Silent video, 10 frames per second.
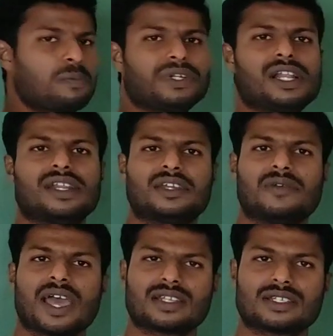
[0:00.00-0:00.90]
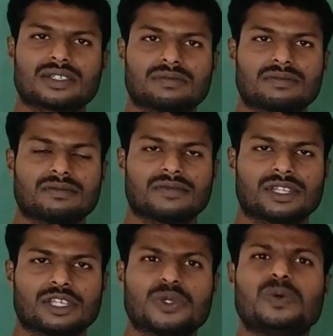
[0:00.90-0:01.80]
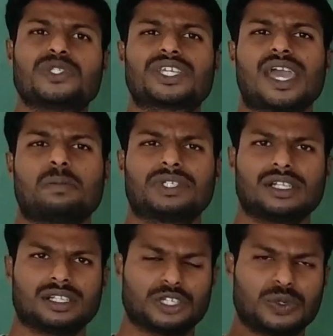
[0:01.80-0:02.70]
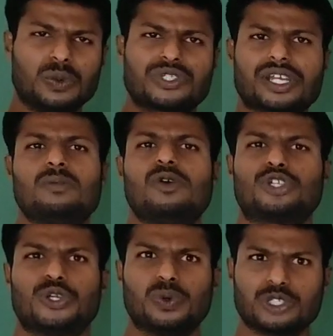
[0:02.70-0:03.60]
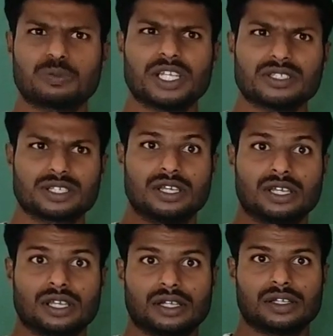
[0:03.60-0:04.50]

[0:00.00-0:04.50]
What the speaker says: capital requires huge capital, huge amount. Huge means